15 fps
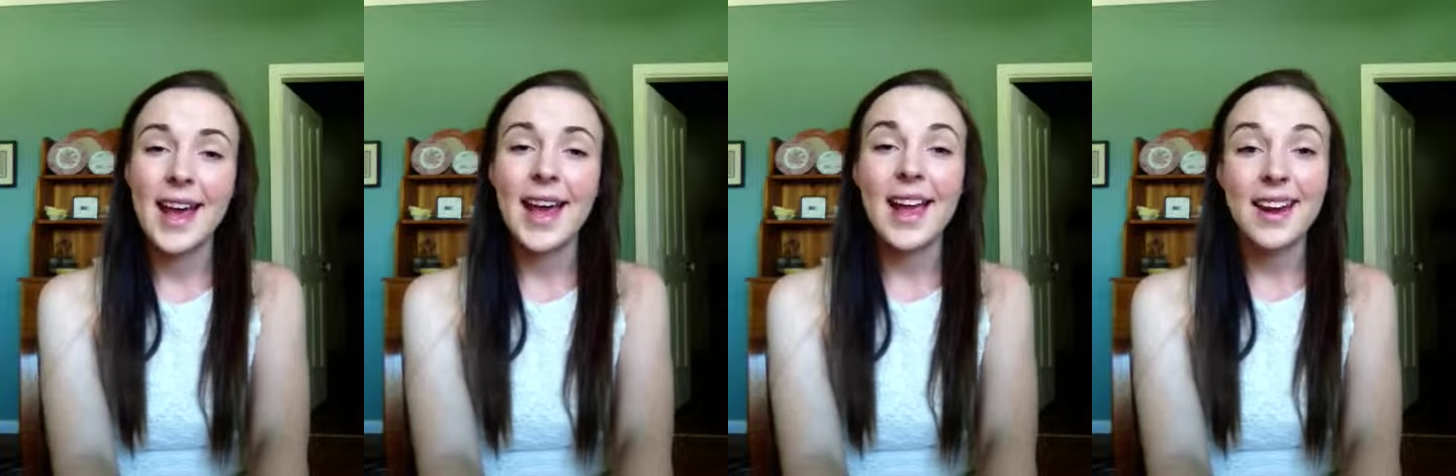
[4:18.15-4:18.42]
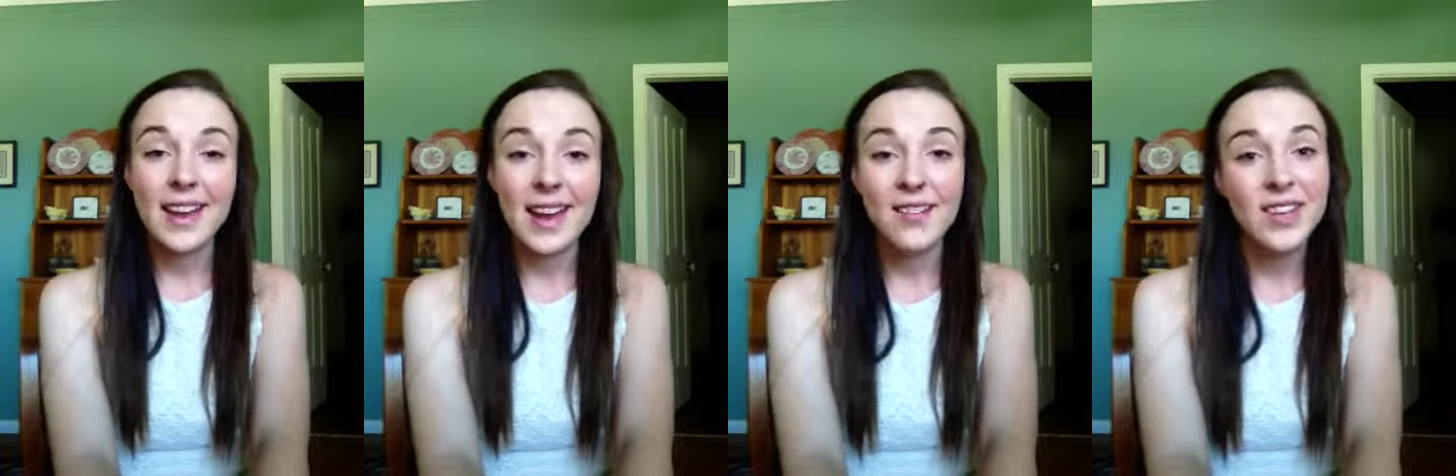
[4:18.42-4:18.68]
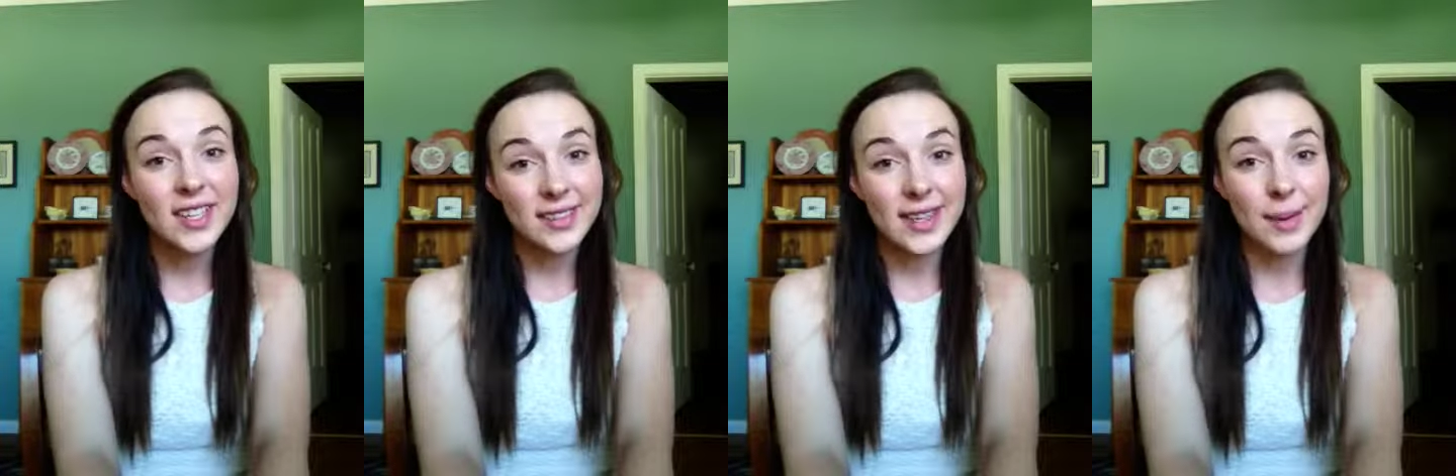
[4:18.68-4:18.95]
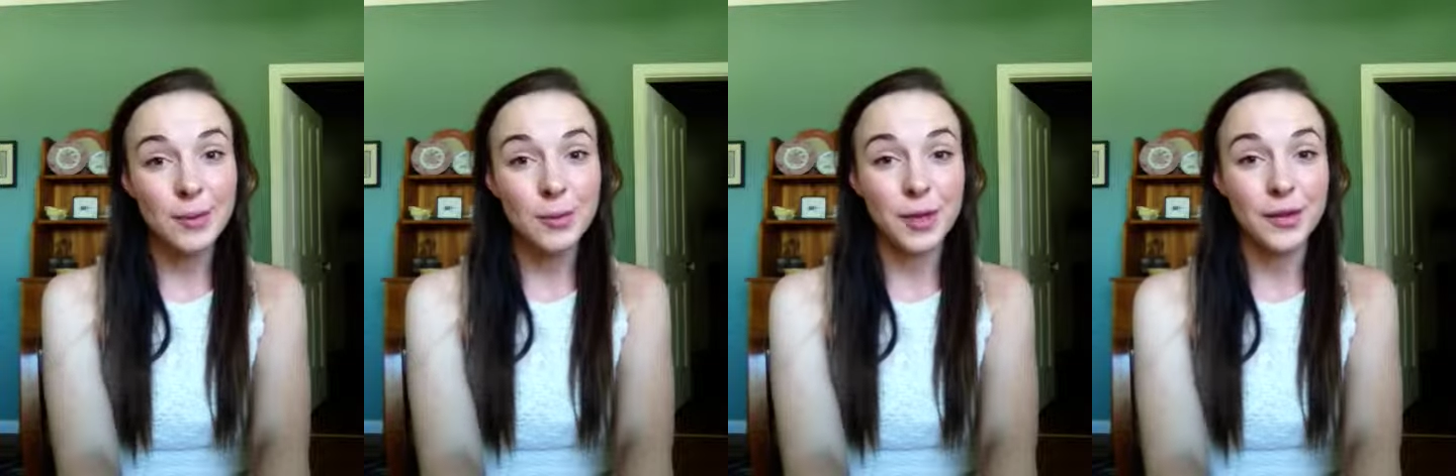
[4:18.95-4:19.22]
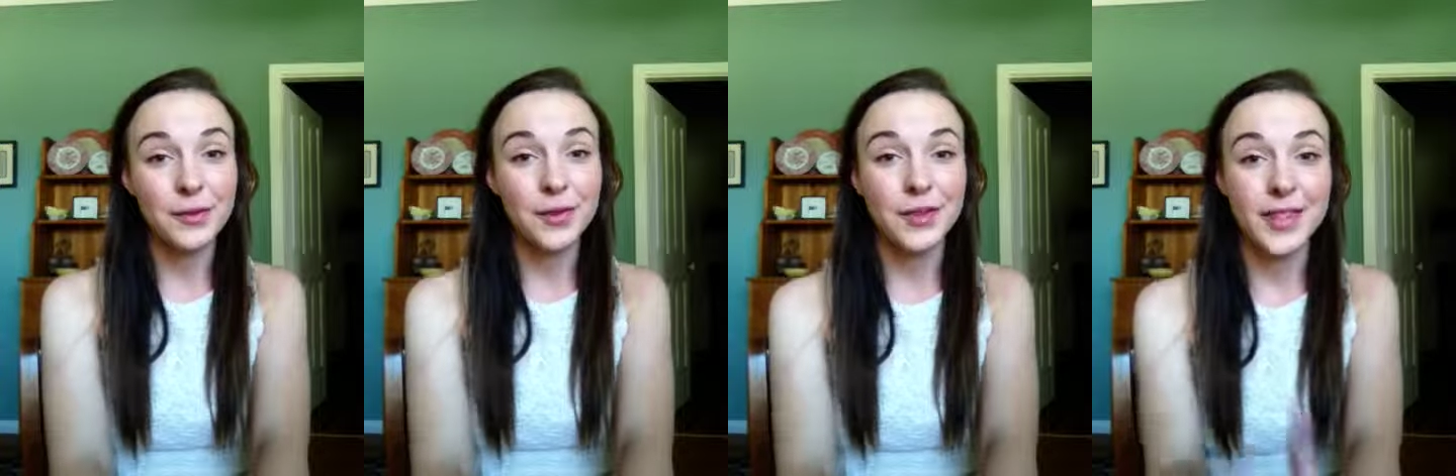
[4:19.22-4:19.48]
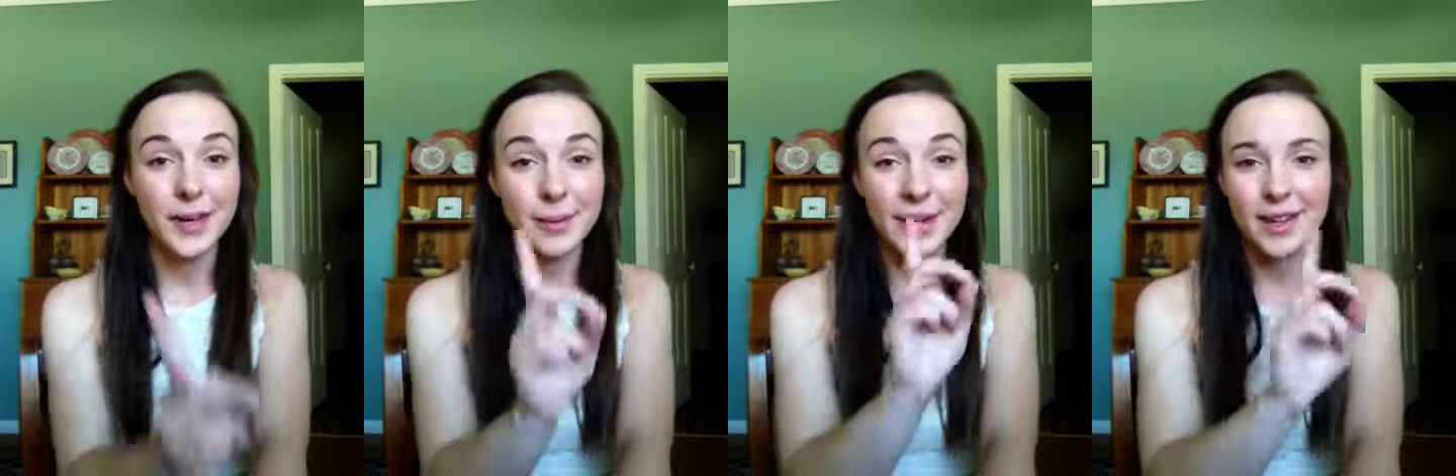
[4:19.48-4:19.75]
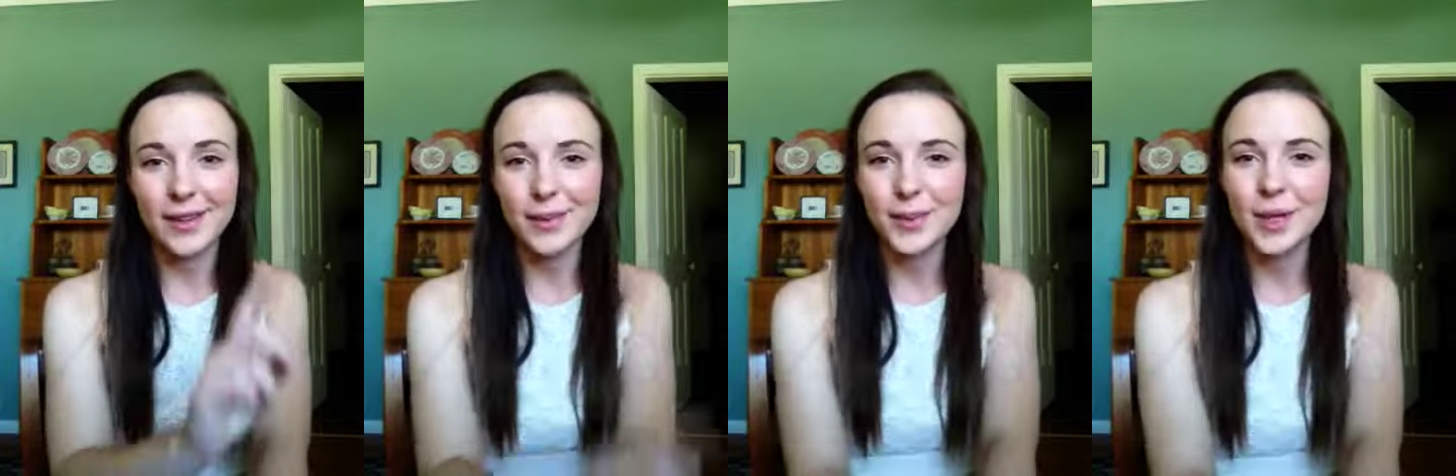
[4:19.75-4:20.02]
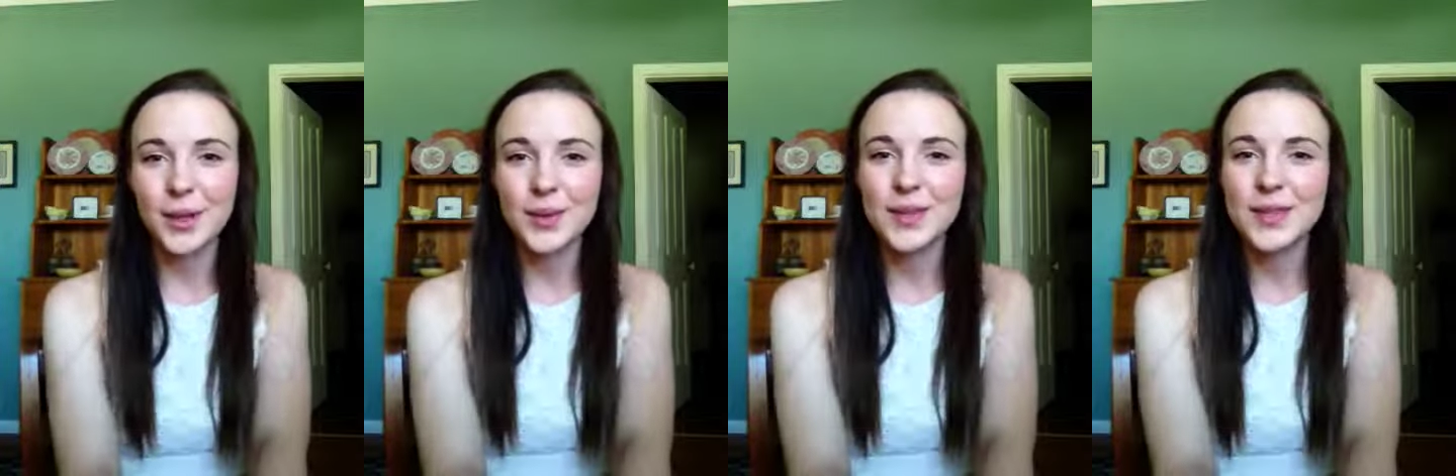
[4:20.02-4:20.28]
And I have an exam on my first day back as
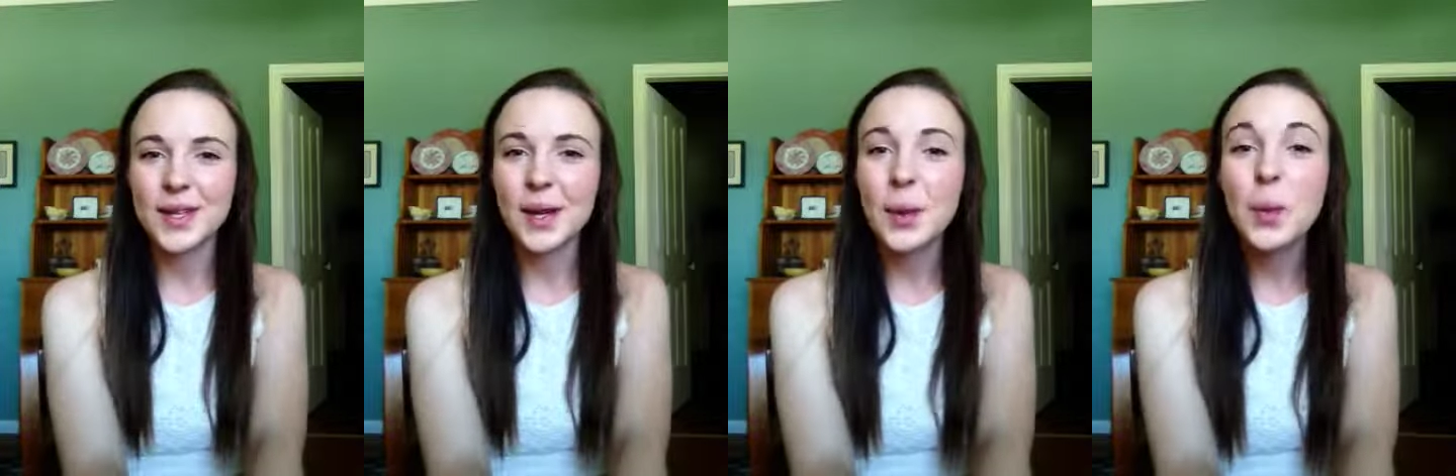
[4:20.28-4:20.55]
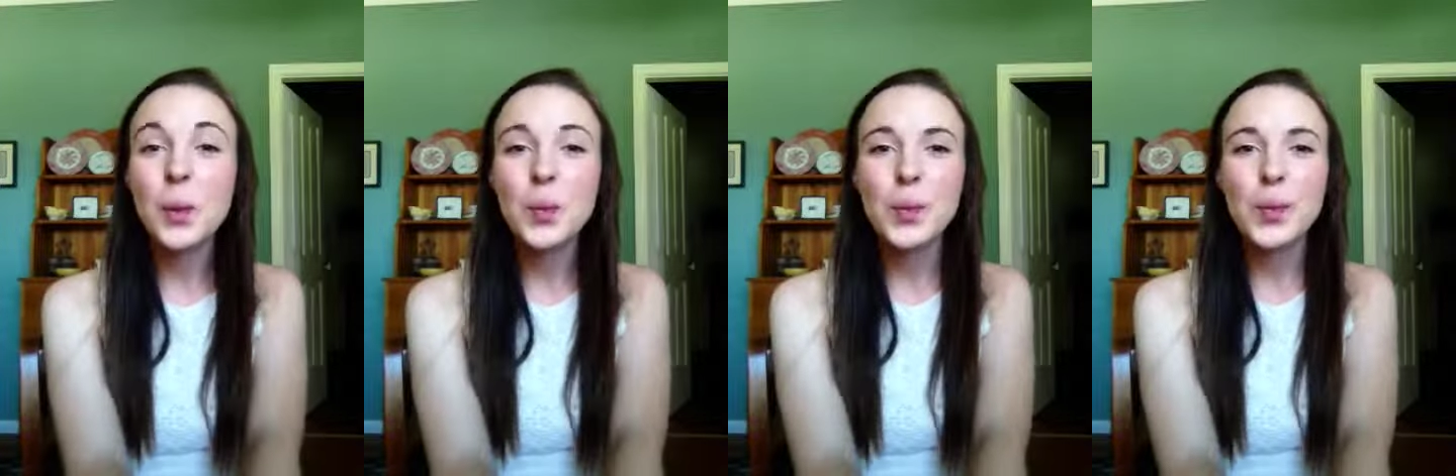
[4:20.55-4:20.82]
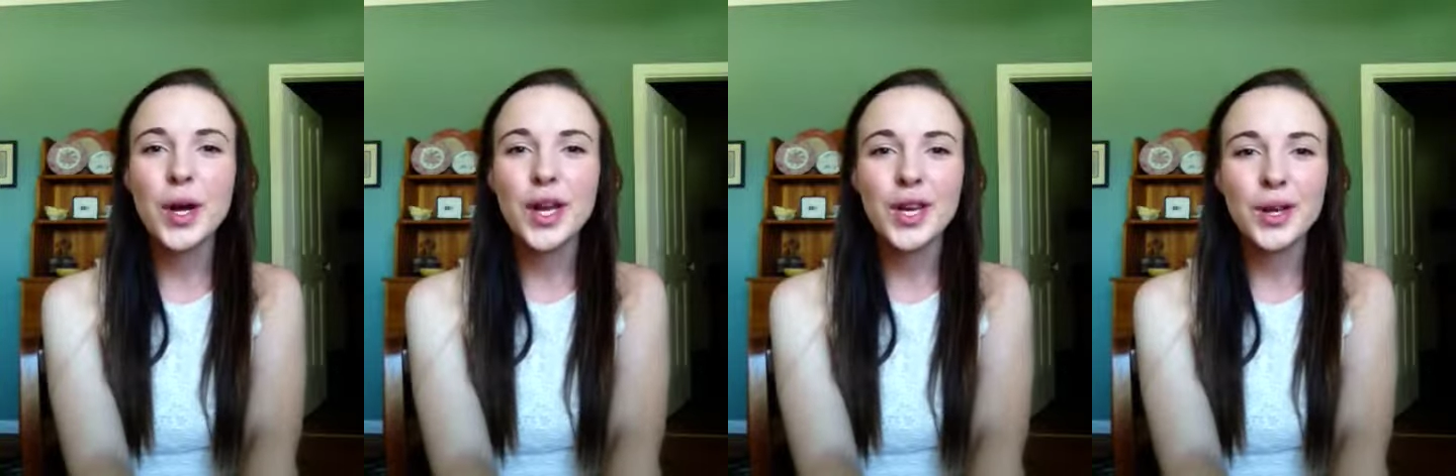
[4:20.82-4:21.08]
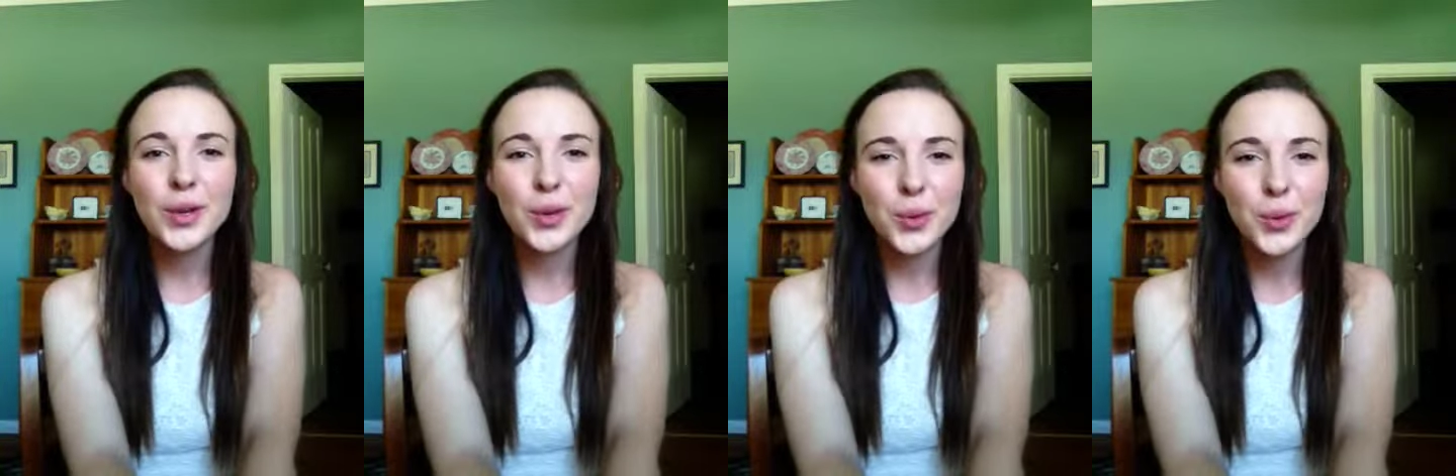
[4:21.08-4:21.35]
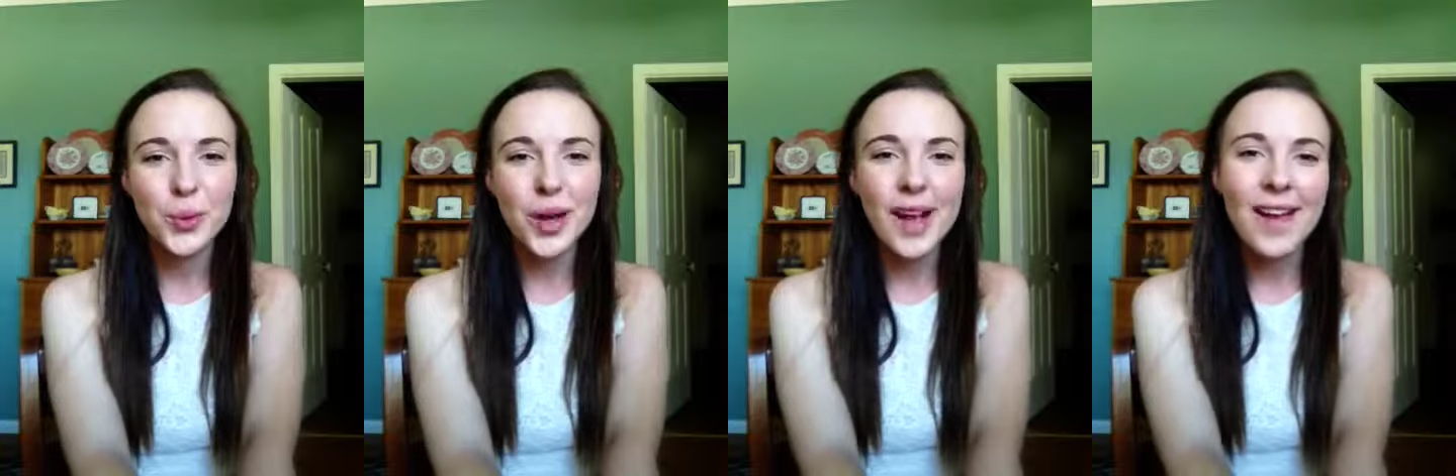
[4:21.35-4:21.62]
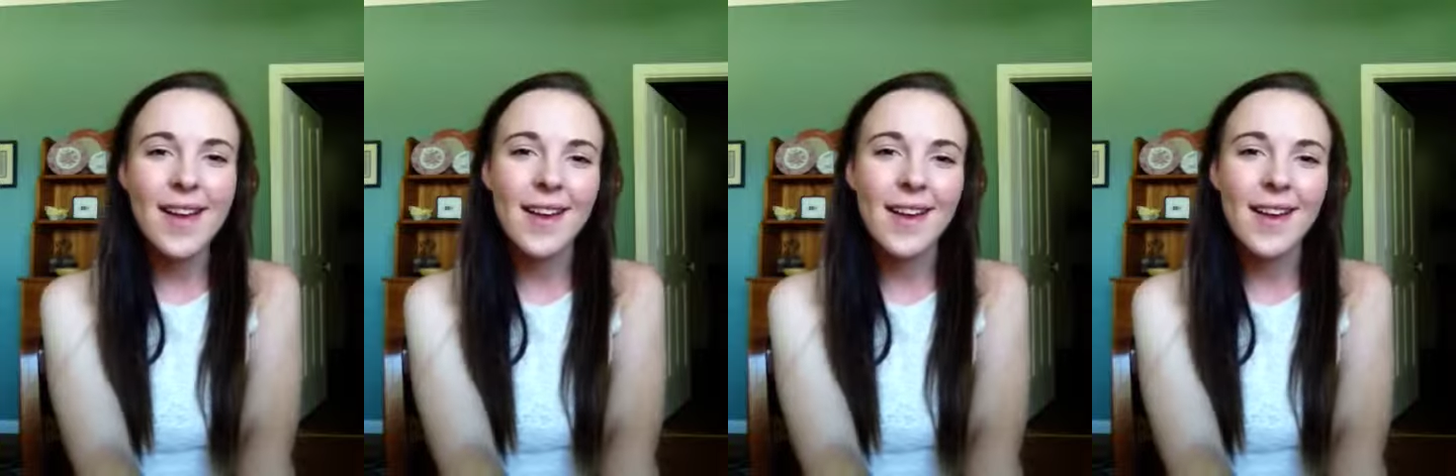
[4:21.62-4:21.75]
well. So woohoo.